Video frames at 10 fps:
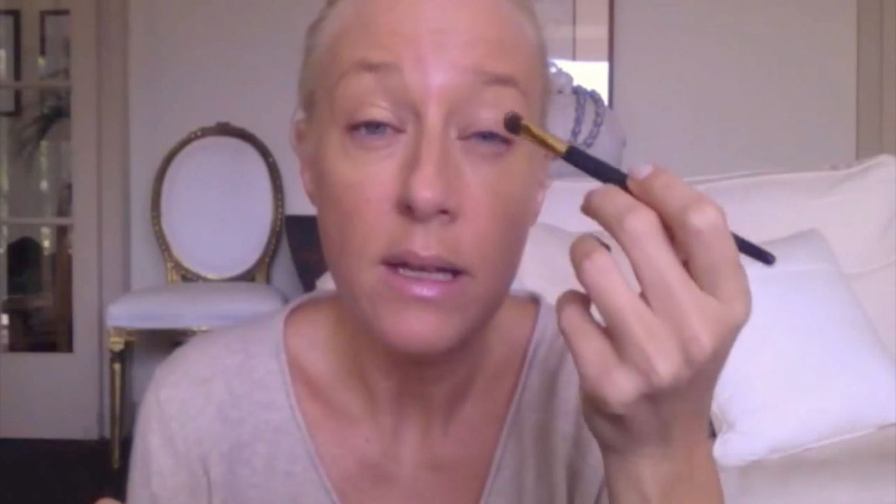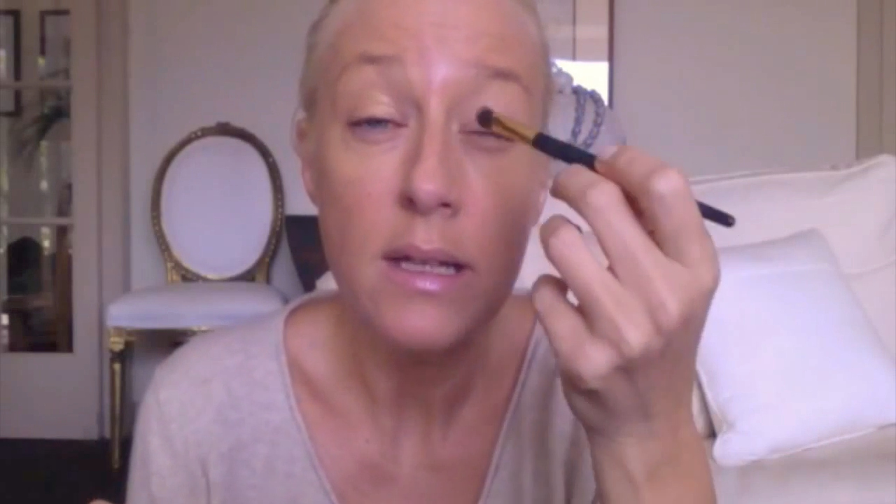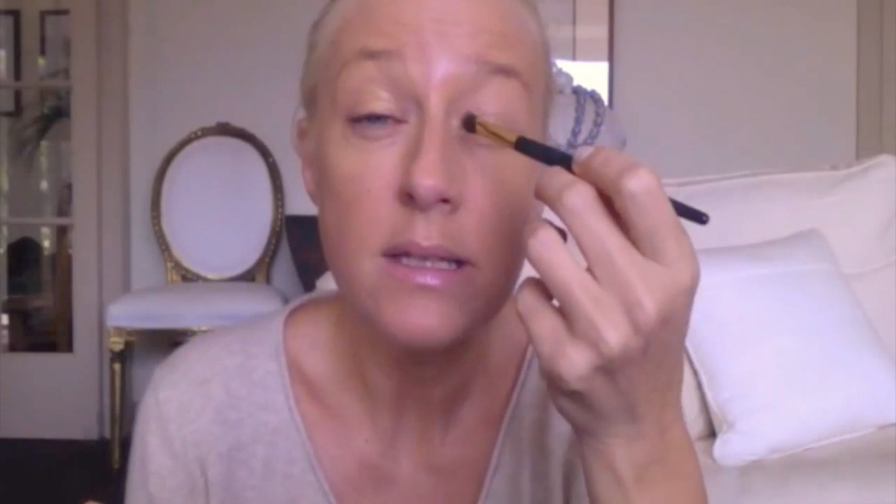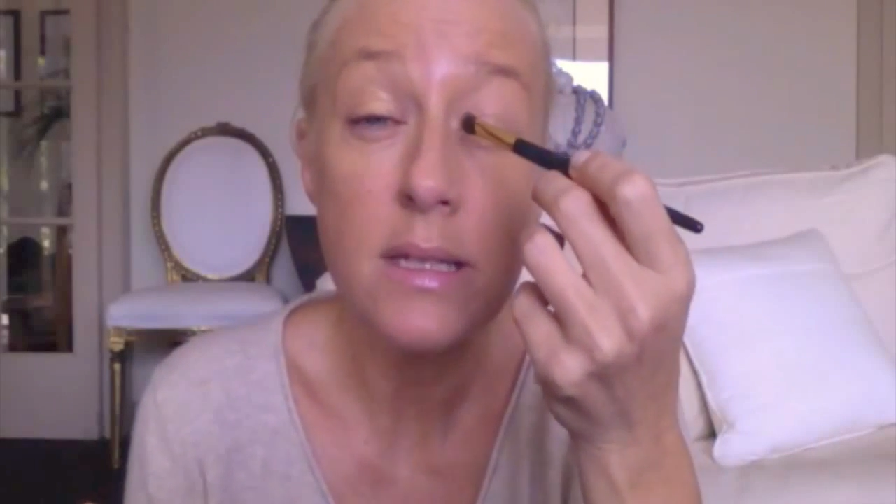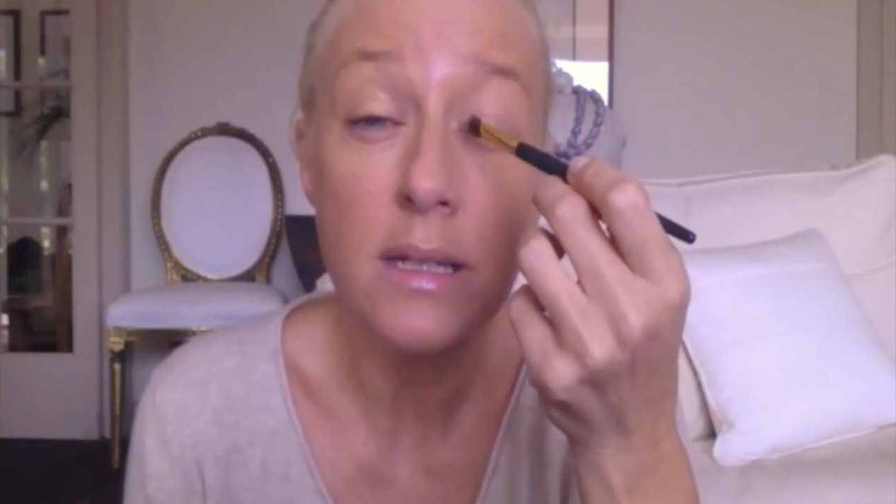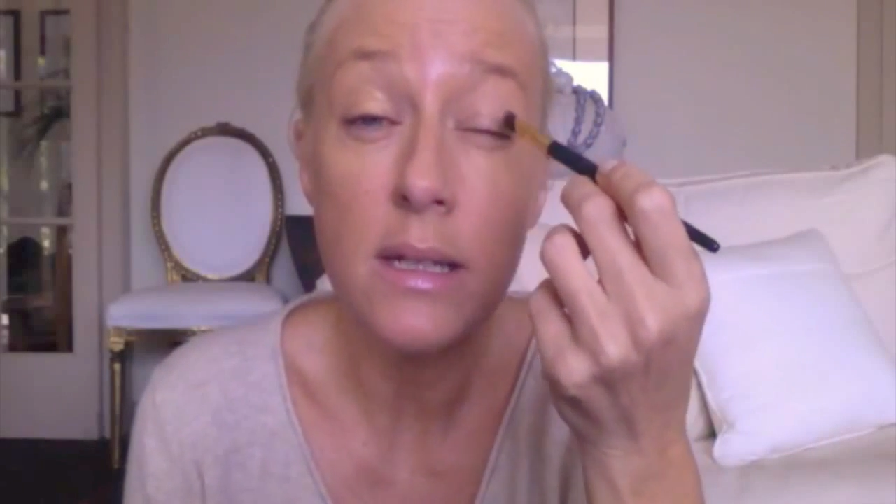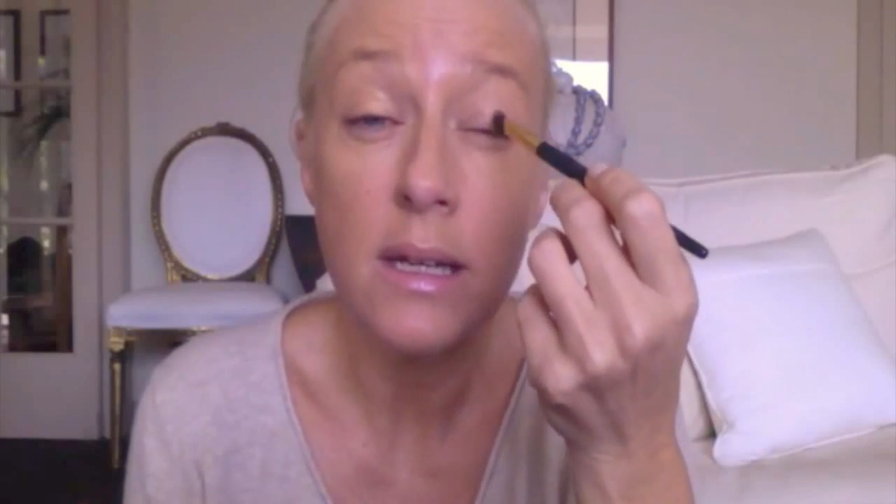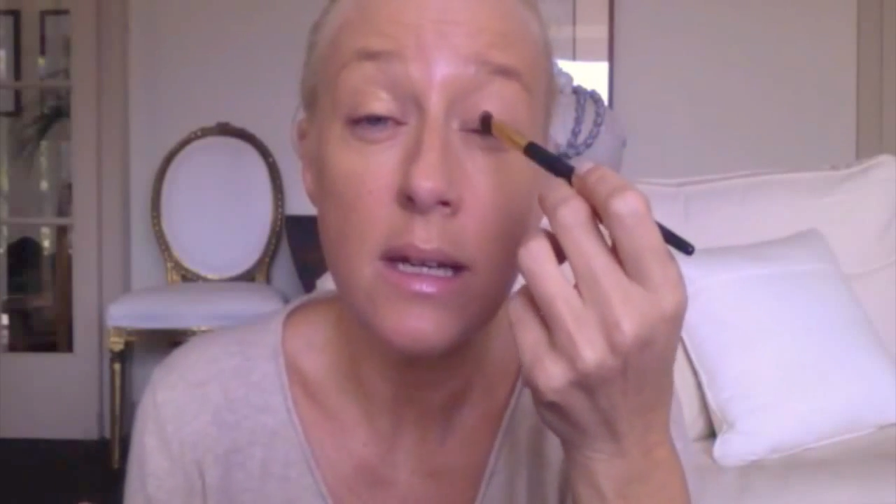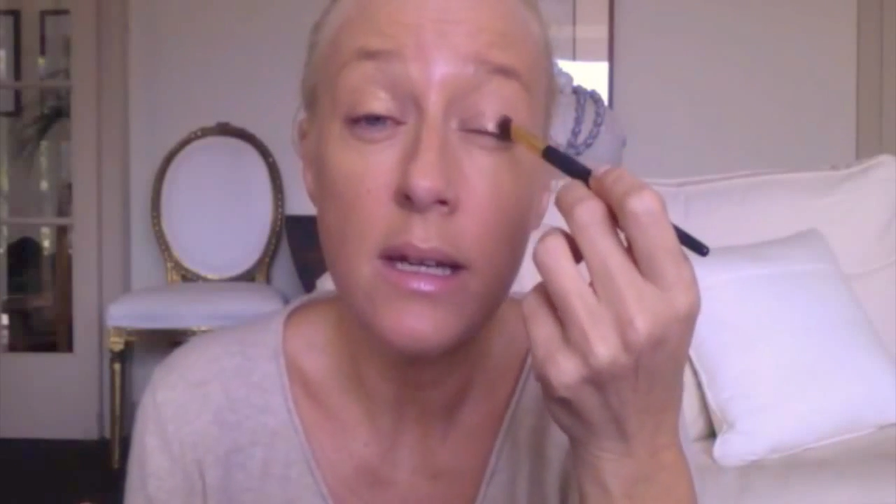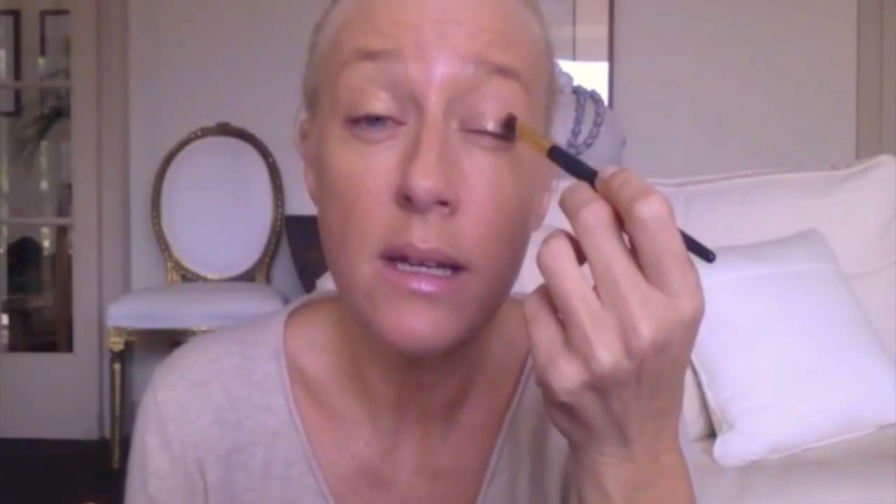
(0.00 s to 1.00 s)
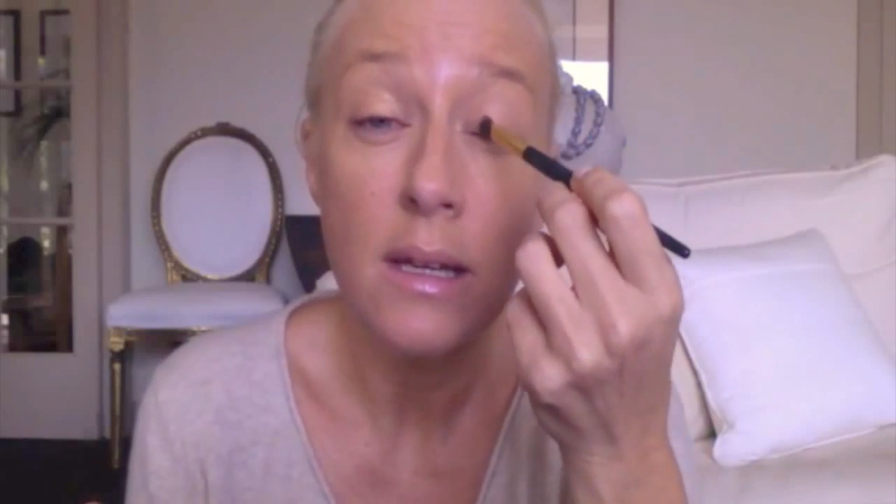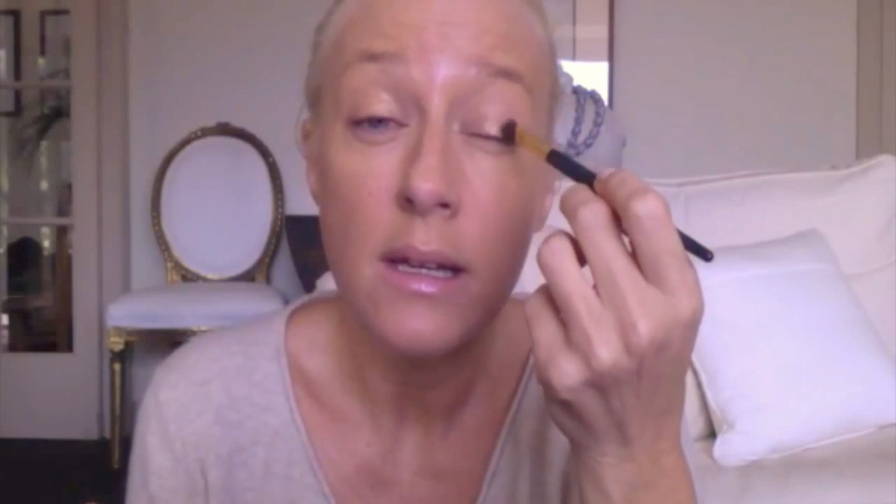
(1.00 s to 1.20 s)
Instantly